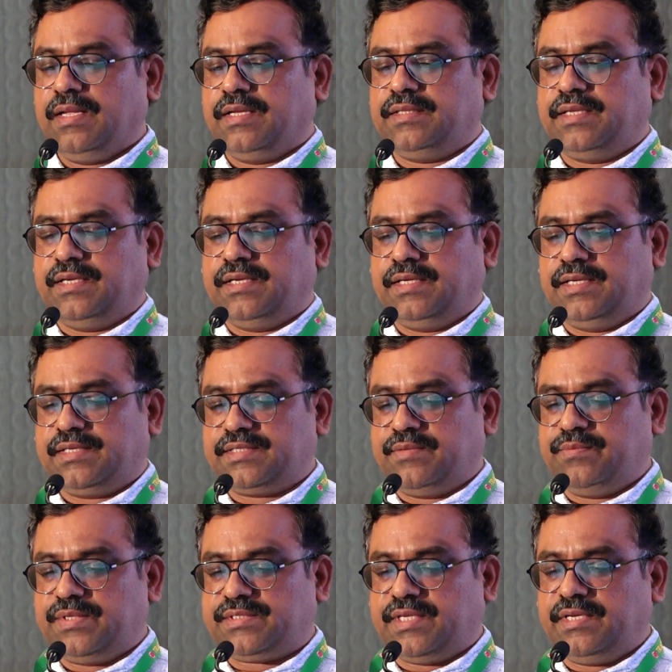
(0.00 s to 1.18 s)
The
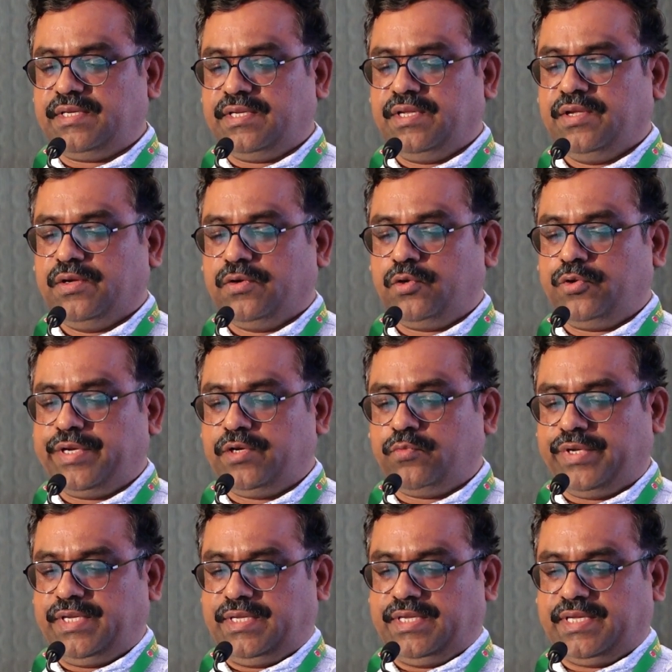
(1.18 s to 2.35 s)
examples are
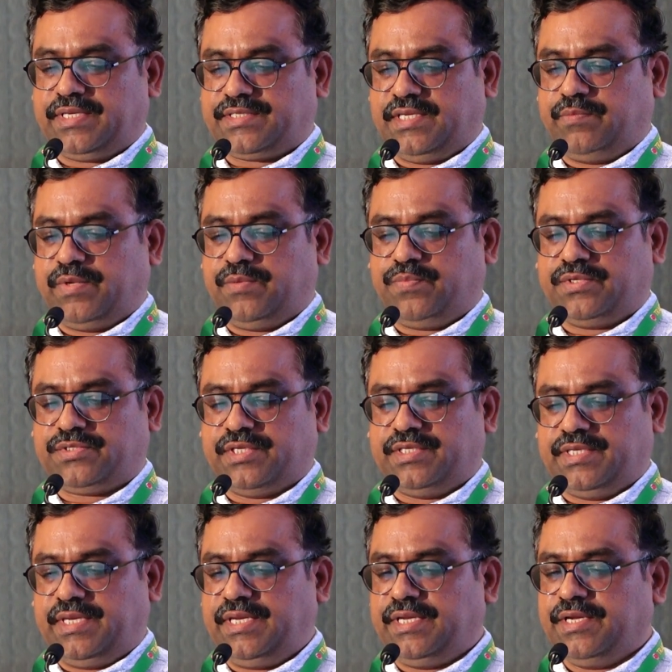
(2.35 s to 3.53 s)
Roux-en-Y gastric bypass
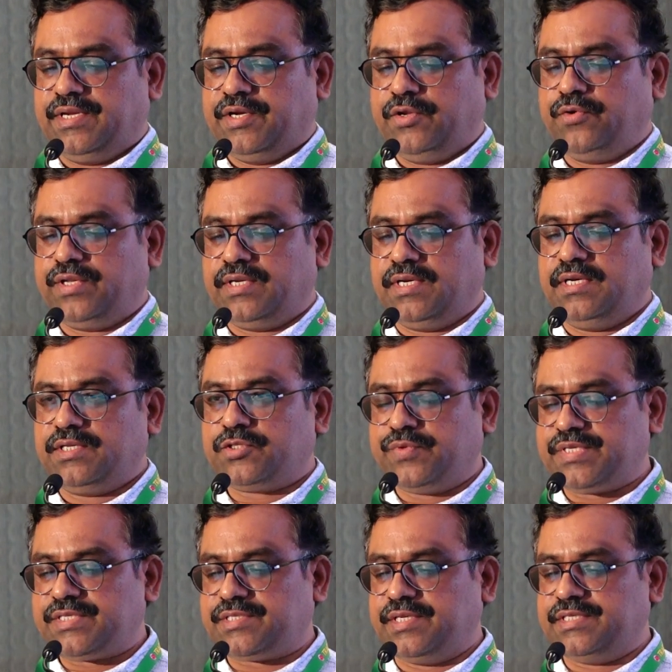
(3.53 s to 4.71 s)
surgery, duodenal switch
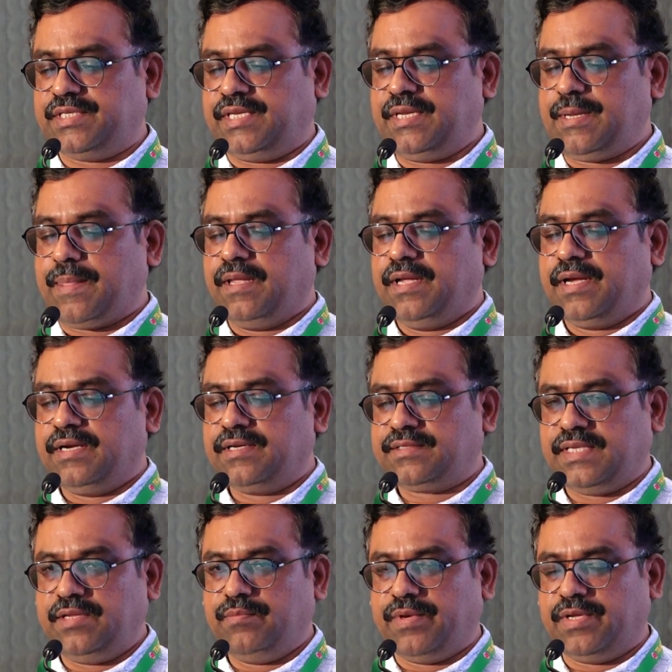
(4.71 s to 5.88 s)
surgery, and
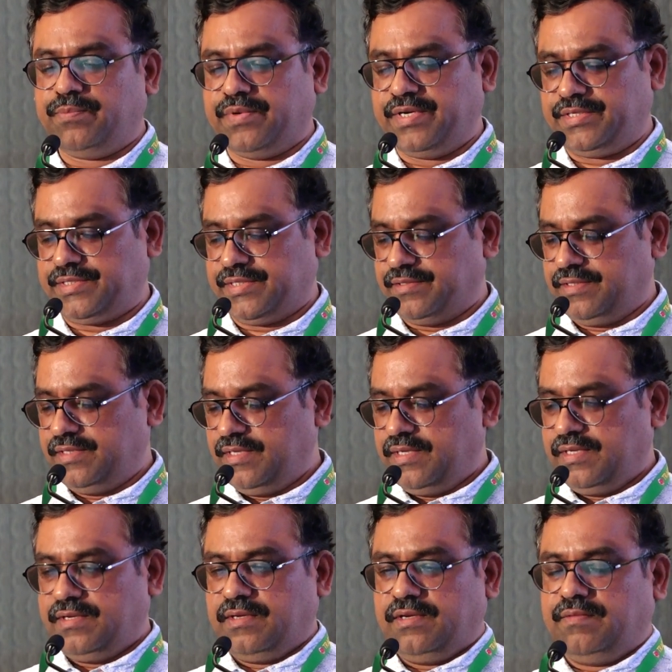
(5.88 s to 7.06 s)
sleeve bipartition.
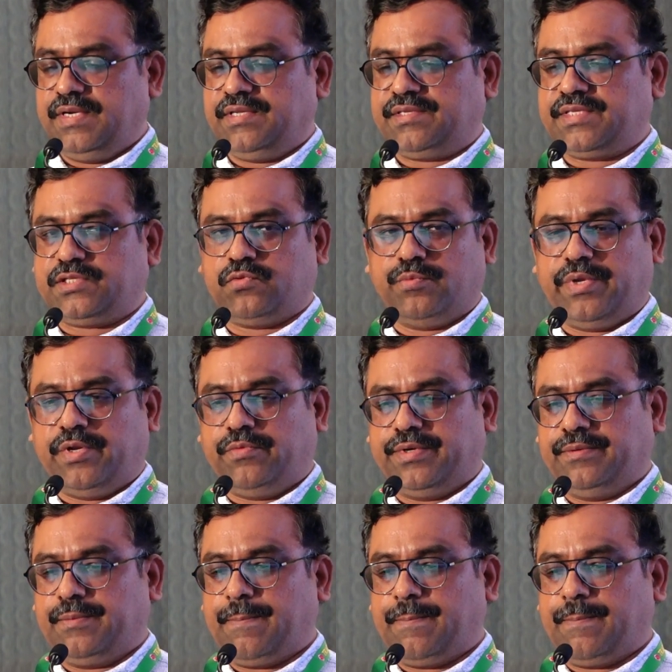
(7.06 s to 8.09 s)
We'll discuss one by one.